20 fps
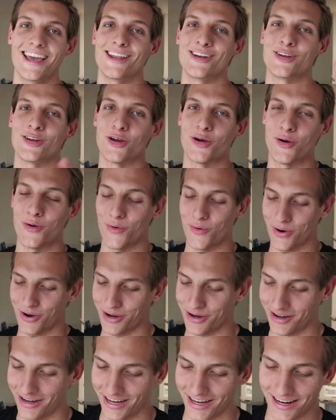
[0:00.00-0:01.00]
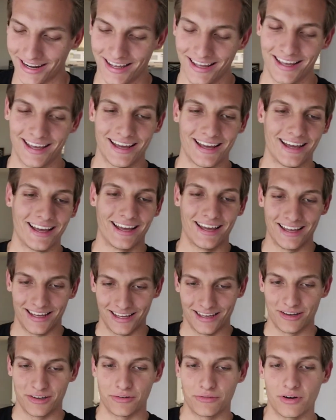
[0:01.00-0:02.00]
and don't worry,
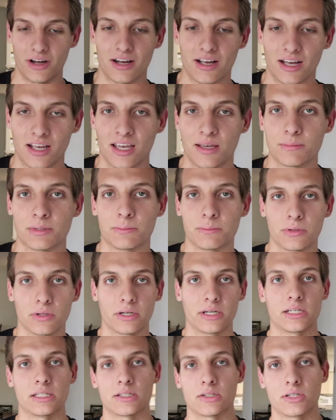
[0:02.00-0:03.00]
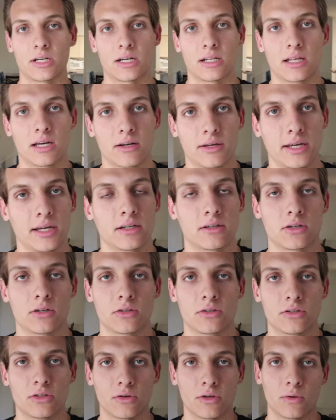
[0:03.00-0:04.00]
Frog God Games employees are not allowed to
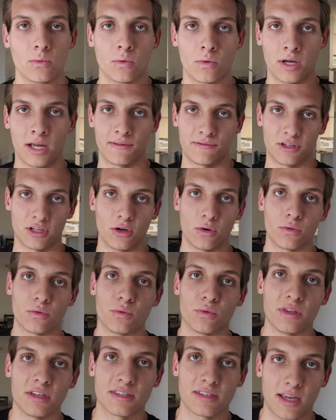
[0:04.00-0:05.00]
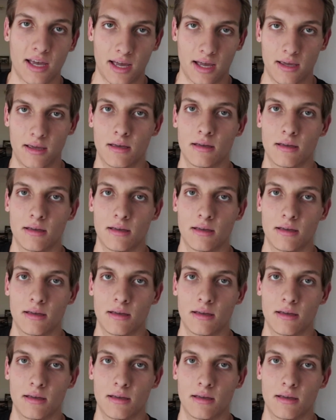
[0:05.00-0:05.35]
enter, so you won't have to go through this guy.